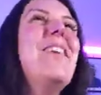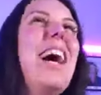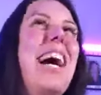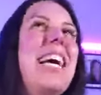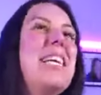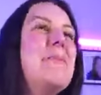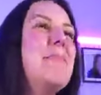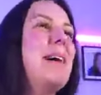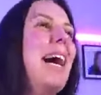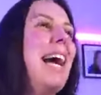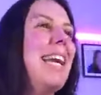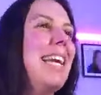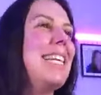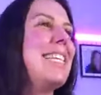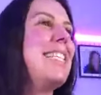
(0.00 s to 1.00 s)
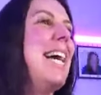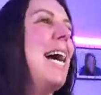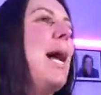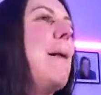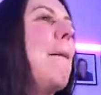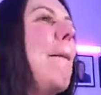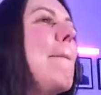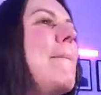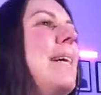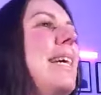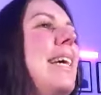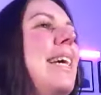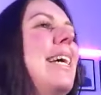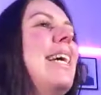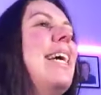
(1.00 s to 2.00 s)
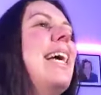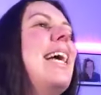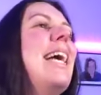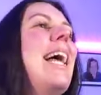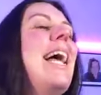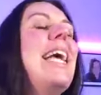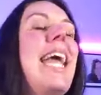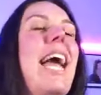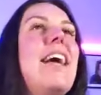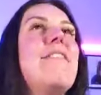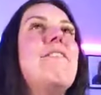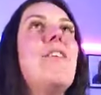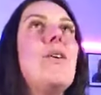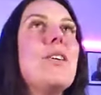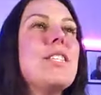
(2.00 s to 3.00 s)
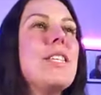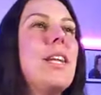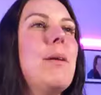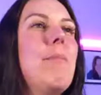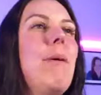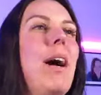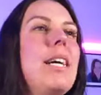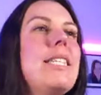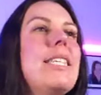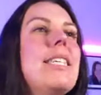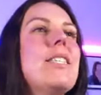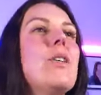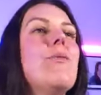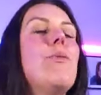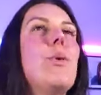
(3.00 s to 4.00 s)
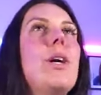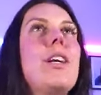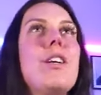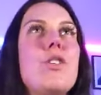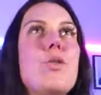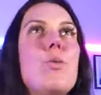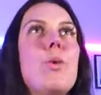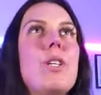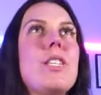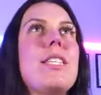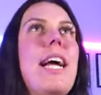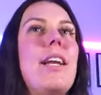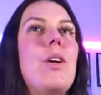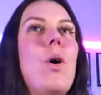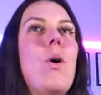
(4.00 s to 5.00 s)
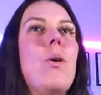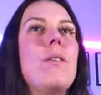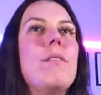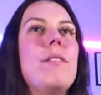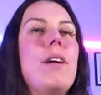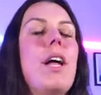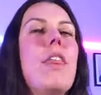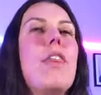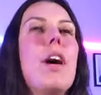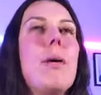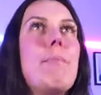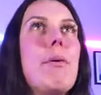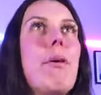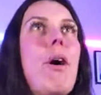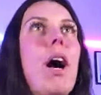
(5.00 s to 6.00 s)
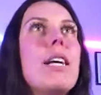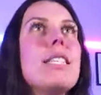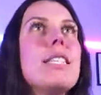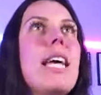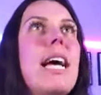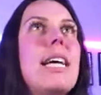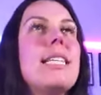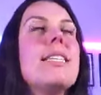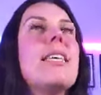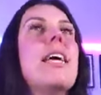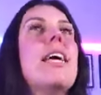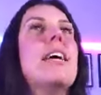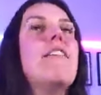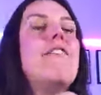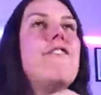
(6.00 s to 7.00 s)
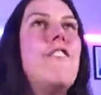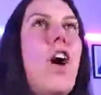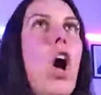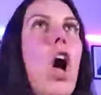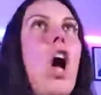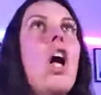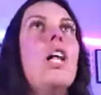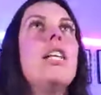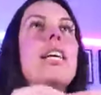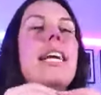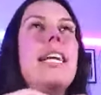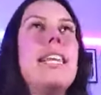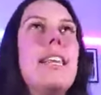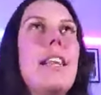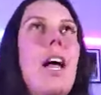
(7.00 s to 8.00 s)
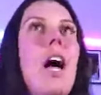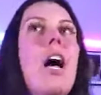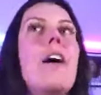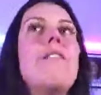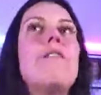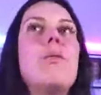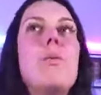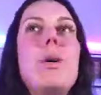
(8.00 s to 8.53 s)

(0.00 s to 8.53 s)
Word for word: One bite at a time. Again, focus on the process of working towards that goal. The process. Fall in love